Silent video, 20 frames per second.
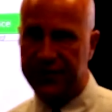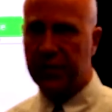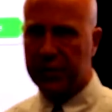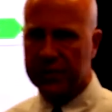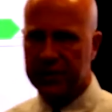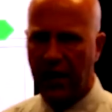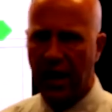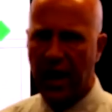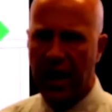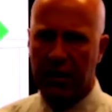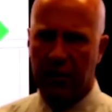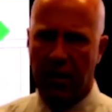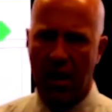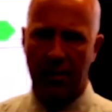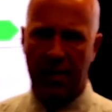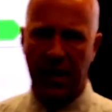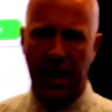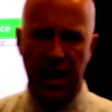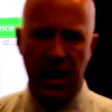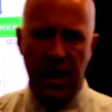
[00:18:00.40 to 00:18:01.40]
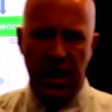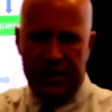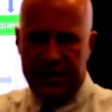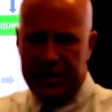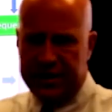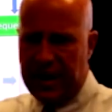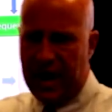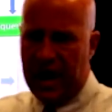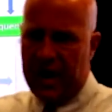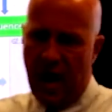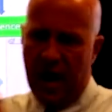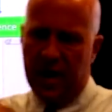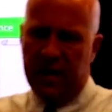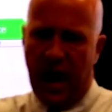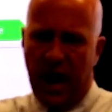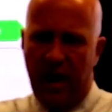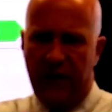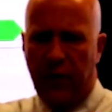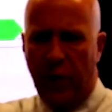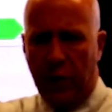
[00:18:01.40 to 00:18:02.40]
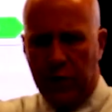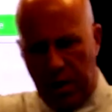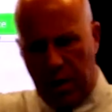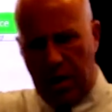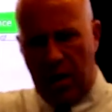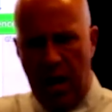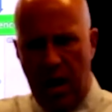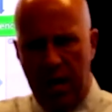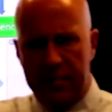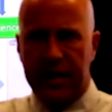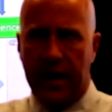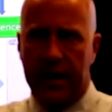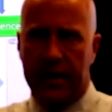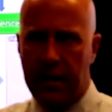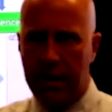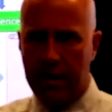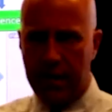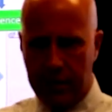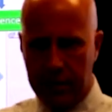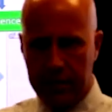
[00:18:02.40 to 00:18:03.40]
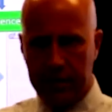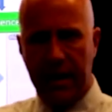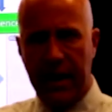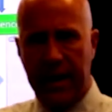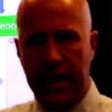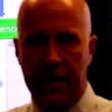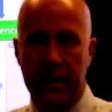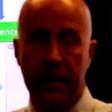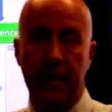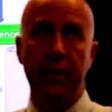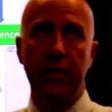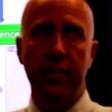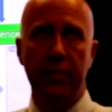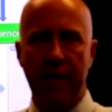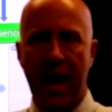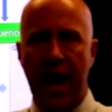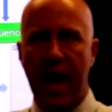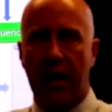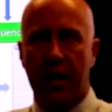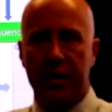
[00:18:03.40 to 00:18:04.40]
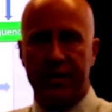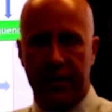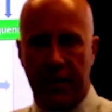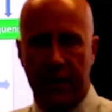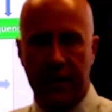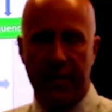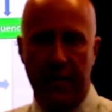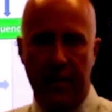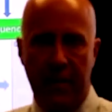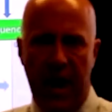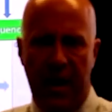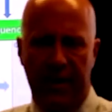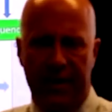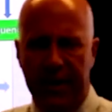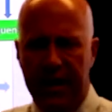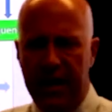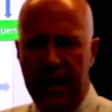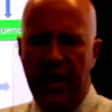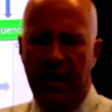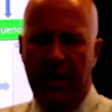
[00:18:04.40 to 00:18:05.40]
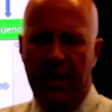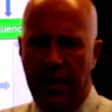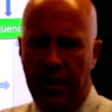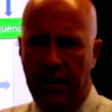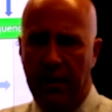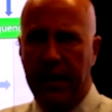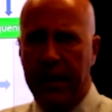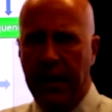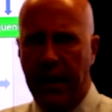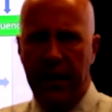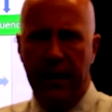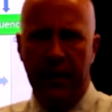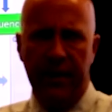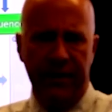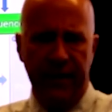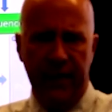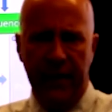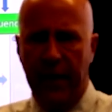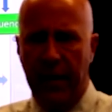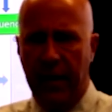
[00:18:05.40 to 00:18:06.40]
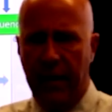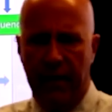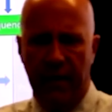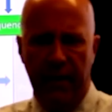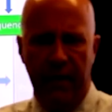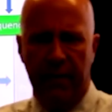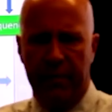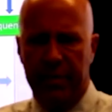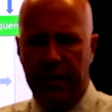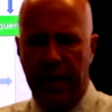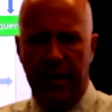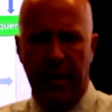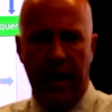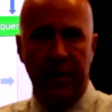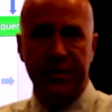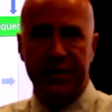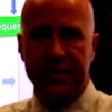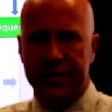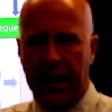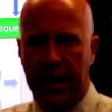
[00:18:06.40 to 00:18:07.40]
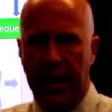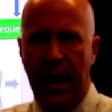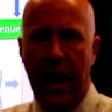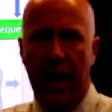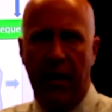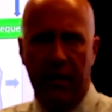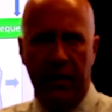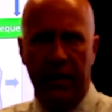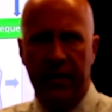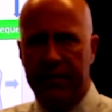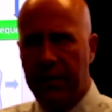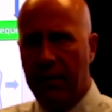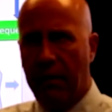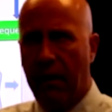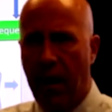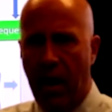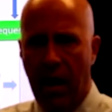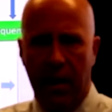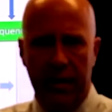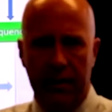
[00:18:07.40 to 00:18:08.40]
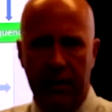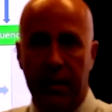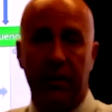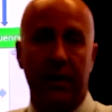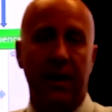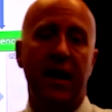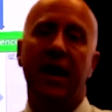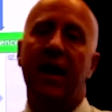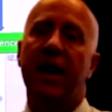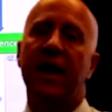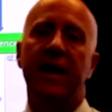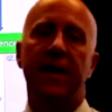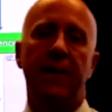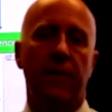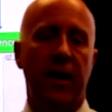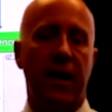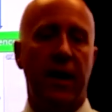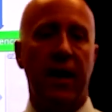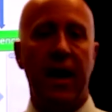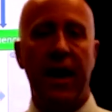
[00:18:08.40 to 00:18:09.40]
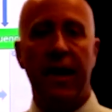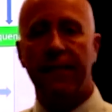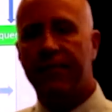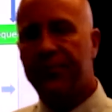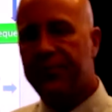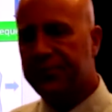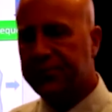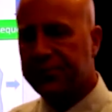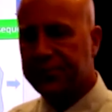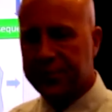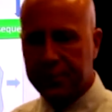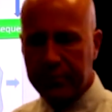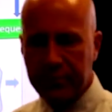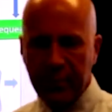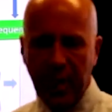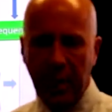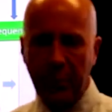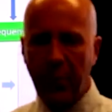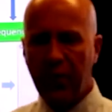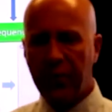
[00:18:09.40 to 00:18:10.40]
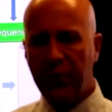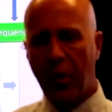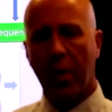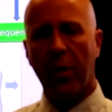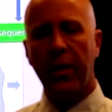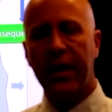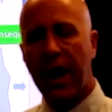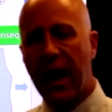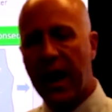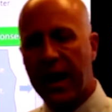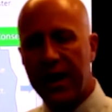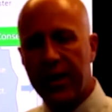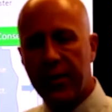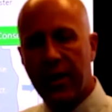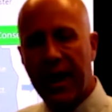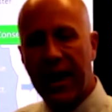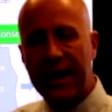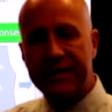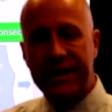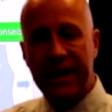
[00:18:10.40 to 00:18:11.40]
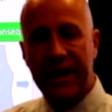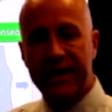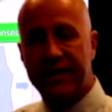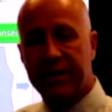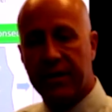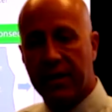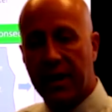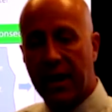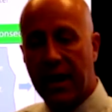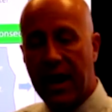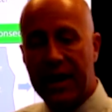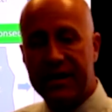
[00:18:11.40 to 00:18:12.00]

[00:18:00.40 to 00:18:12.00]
was very grumpy. She sat down, kind of folded her arms like, oh great, the new manager of the month. Oh, what can I do for you? Oh brother, I'm just going to outlive you all. Well, before we got into it, I said to her,